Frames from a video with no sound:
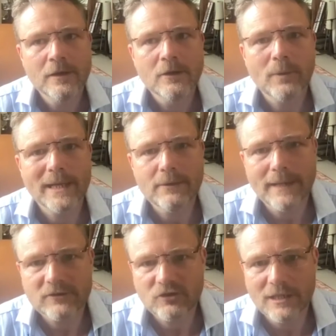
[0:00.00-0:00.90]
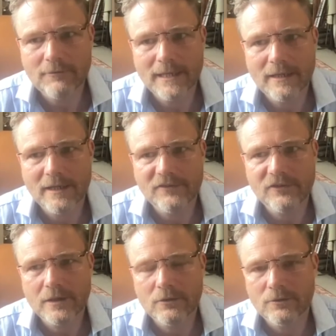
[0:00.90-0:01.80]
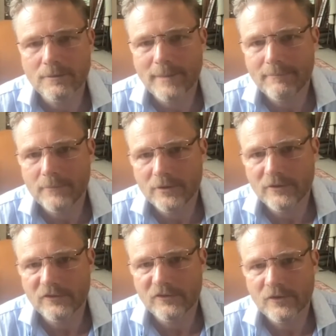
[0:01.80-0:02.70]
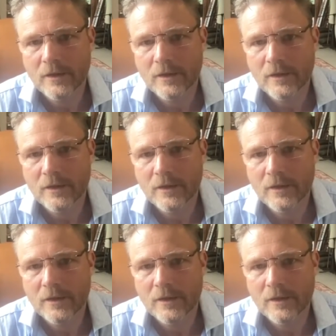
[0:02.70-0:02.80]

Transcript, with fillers: where you actually realize that your amendments